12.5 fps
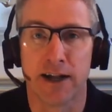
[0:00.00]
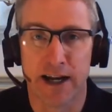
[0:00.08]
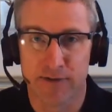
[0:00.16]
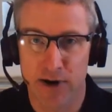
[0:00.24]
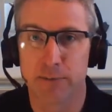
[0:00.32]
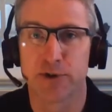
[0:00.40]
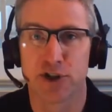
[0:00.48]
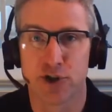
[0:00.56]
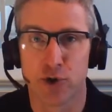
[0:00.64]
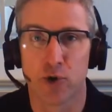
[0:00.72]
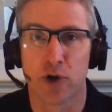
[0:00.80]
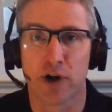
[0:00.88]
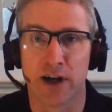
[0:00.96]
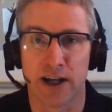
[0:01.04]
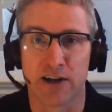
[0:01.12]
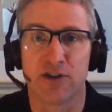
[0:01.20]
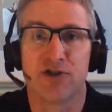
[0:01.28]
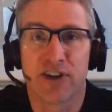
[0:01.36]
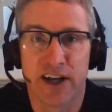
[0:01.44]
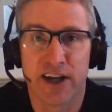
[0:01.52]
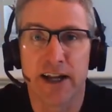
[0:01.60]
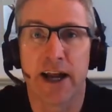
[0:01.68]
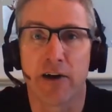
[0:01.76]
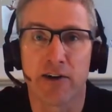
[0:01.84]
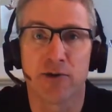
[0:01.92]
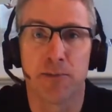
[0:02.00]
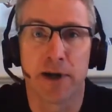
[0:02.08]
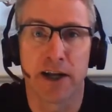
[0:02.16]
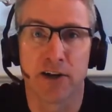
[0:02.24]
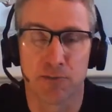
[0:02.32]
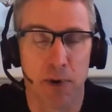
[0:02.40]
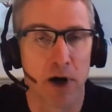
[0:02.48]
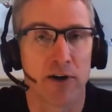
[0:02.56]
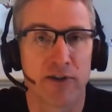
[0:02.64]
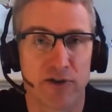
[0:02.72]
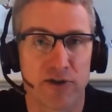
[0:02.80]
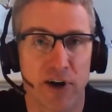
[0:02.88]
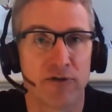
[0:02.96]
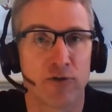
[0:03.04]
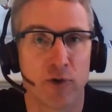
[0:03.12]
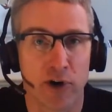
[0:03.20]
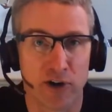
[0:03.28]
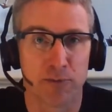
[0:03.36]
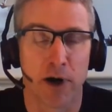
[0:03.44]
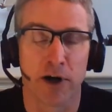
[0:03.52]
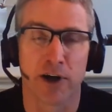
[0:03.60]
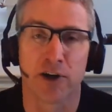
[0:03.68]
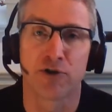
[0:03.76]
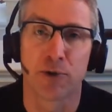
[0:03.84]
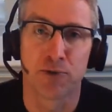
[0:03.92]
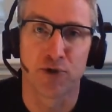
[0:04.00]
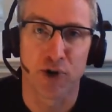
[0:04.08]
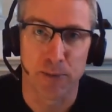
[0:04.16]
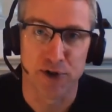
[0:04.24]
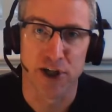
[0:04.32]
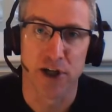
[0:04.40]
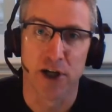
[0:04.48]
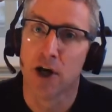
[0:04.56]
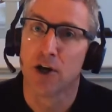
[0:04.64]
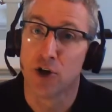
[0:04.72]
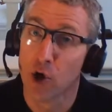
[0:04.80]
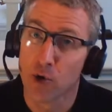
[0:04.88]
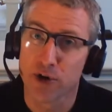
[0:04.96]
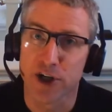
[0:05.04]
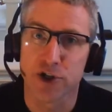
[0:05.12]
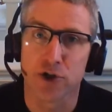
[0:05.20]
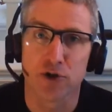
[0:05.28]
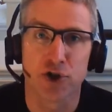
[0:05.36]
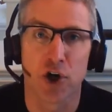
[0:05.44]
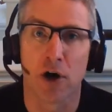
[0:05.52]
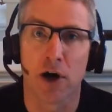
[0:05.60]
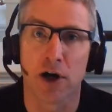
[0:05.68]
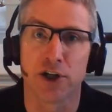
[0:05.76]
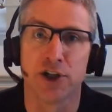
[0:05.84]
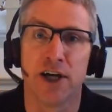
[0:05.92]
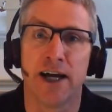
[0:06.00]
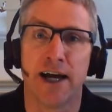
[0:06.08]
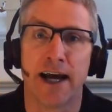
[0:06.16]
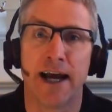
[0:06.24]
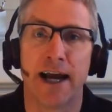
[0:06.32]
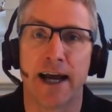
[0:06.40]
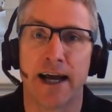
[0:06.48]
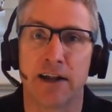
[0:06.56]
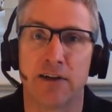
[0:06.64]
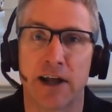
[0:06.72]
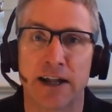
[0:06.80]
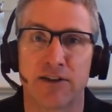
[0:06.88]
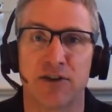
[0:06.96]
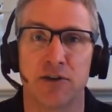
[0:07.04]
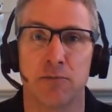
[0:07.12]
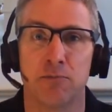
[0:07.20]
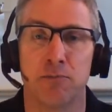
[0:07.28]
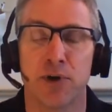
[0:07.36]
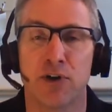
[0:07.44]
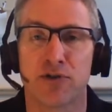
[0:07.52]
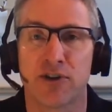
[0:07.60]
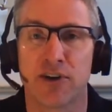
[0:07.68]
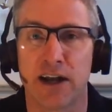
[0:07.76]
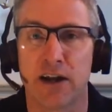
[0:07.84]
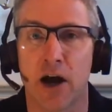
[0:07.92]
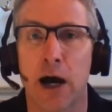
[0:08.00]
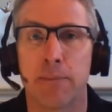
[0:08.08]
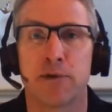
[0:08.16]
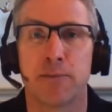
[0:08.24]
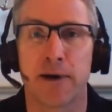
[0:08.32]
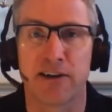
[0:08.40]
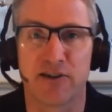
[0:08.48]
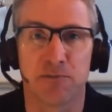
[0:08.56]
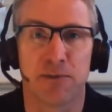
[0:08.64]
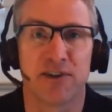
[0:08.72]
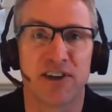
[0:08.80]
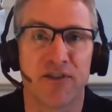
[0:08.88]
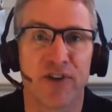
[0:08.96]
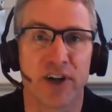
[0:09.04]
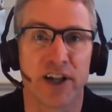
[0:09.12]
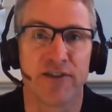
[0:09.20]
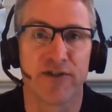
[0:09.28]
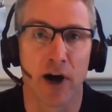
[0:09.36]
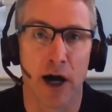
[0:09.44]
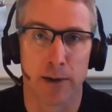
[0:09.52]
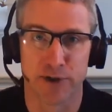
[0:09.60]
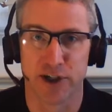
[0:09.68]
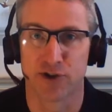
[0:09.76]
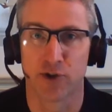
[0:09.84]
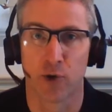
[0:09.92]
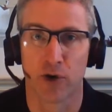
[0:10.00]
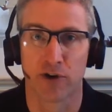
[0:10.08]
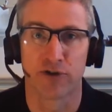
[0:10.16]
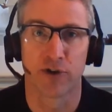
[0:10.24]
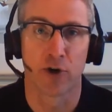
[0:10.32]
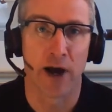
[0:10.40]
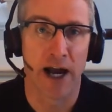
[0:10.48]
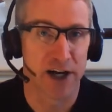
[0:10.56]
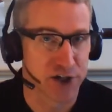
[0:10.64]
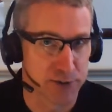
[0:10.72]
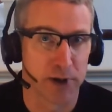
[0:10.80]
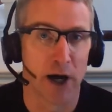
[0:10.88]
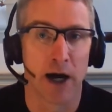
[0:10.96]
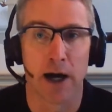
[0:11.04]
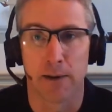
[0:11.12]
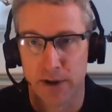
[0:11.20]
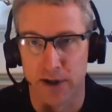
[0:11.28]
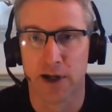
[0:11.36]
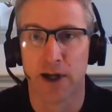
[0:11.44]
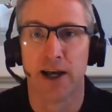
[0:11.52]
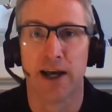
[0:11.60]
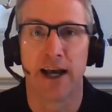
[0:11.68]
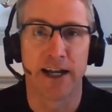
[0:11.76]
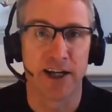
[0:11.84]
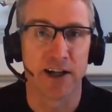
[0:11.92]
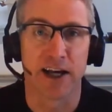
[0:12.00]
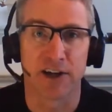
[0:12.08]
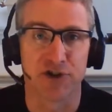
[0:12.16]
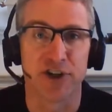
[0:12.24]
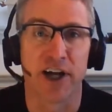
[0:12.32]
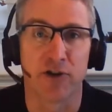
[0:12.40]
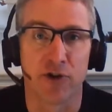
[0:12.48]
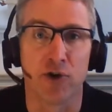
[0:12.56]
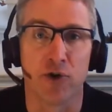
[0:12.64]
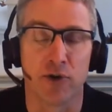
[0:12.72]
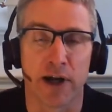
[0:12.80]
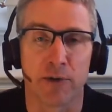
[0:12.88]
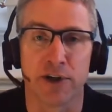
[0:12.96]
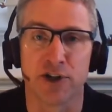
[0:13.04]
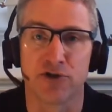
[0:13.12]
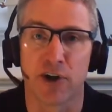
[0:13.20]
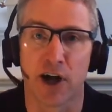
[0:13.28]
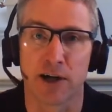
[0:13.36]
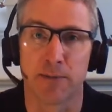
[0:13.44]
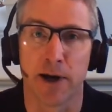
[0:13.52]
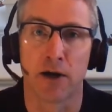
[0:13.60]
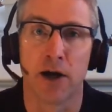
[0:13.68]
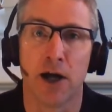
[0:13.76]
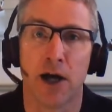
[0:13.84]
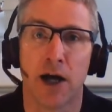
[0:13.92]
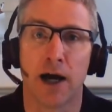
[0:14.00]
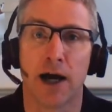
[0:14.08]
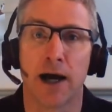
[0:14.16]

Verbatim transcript: Native Object Store is inherent, meaning it's part of the software, it's part of your subscription, no additional charge, and that's built and optimized specifically for object stores, so Azure Blob and ADLS Gen 2, like we just talked about.